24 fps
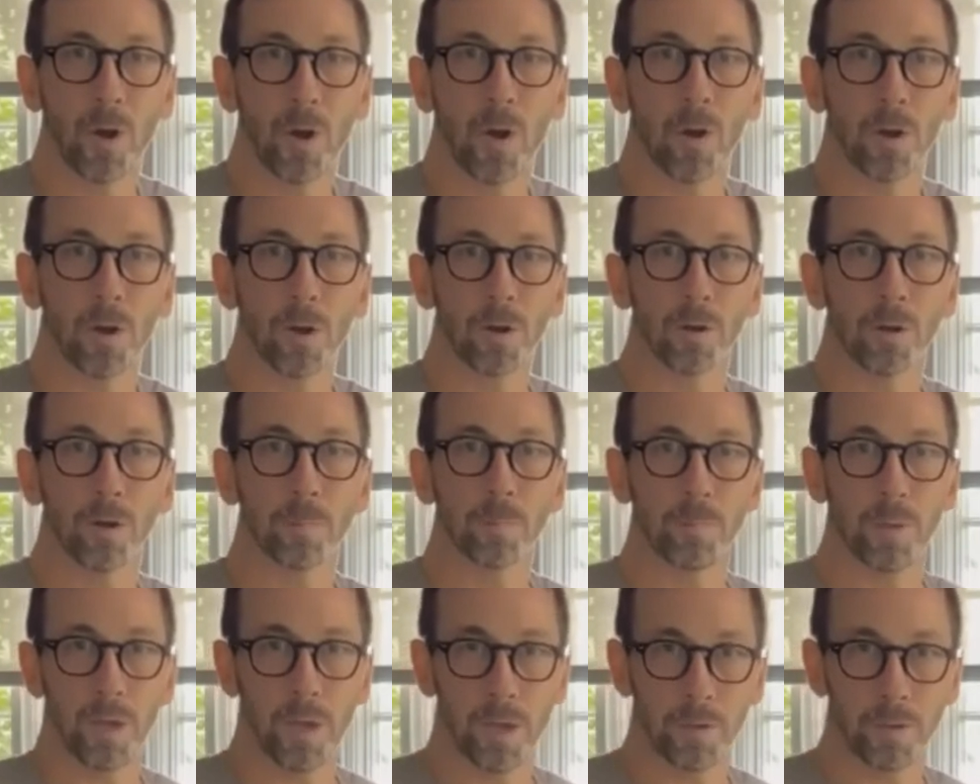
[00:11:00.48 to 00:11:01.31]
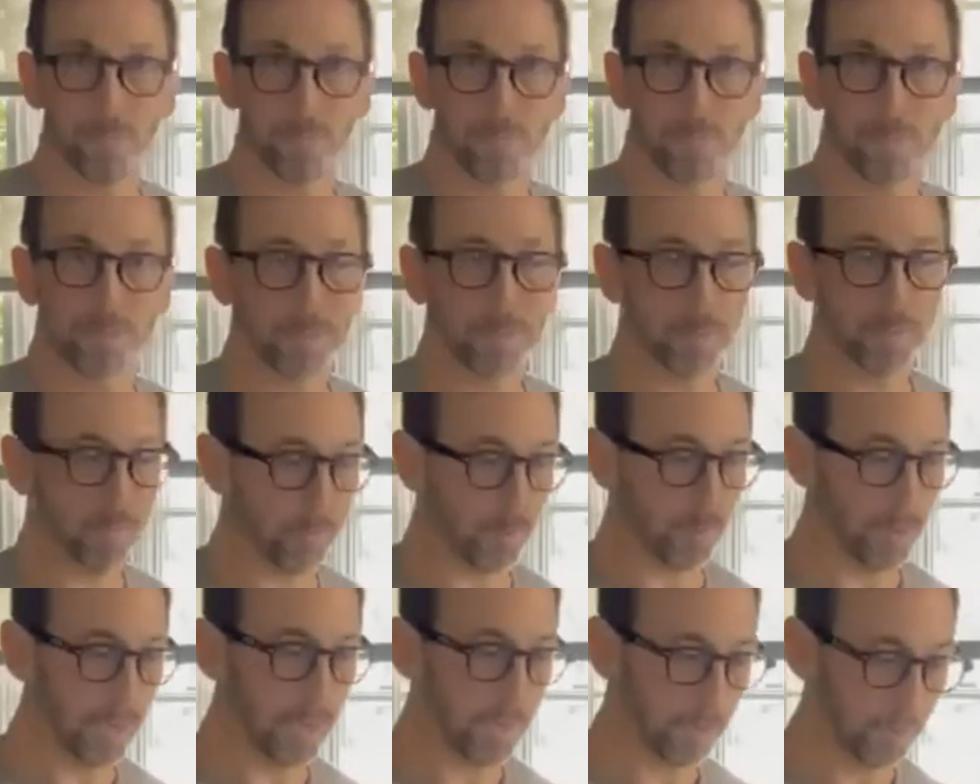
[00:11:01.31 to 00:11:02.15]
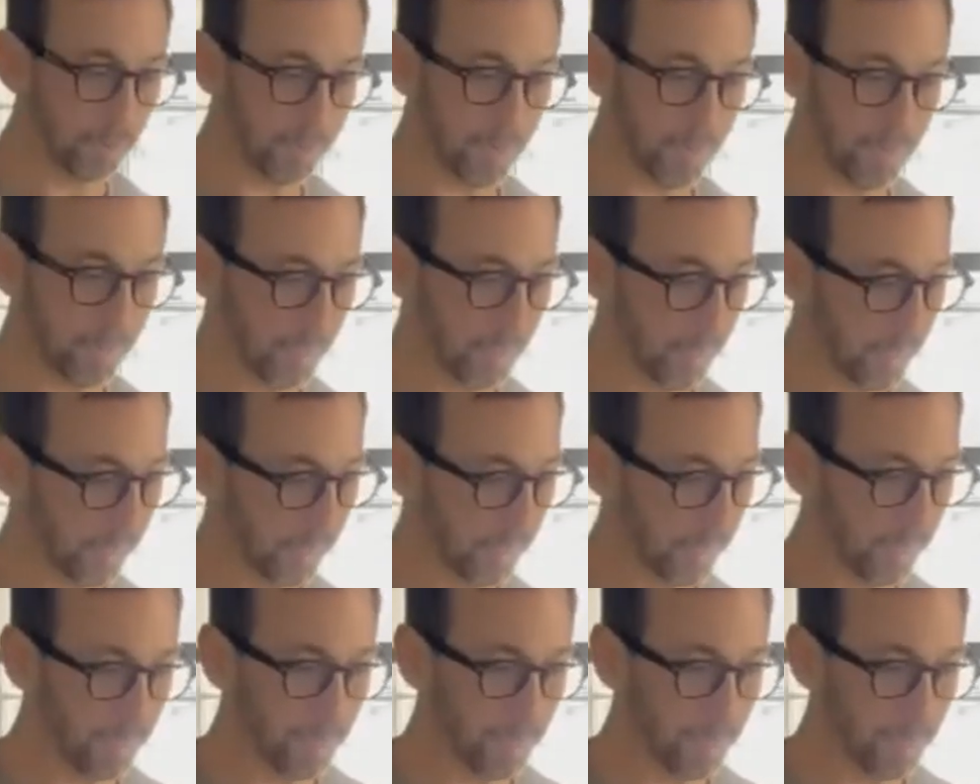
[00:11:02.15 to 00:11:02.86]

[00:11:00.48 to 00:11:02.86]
our puffs for entertaining